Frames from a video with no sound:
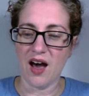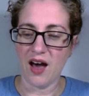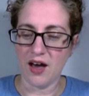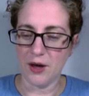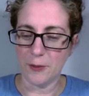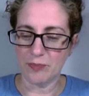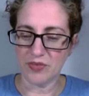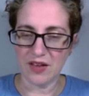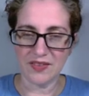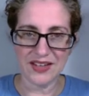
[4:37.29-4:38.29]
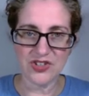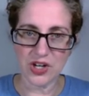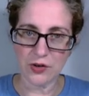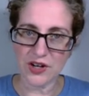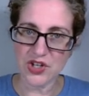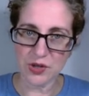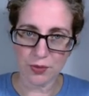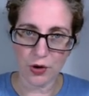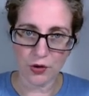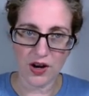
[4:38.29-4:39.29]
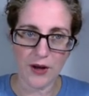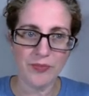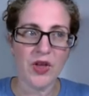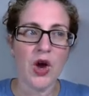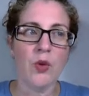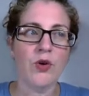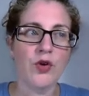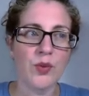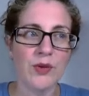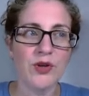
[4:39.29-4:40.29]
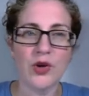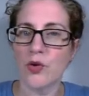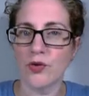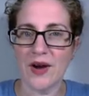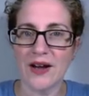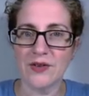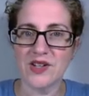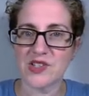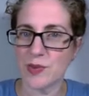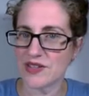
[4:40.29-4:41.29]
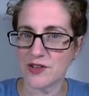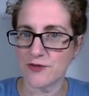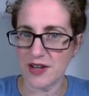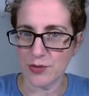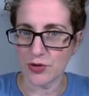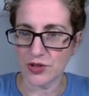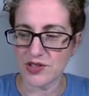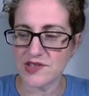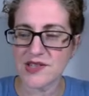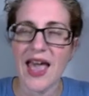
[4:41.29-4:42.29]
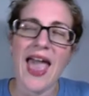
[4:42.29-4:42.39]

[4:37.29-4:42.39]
um, a lead generation program where we would go around expensive neighborhoods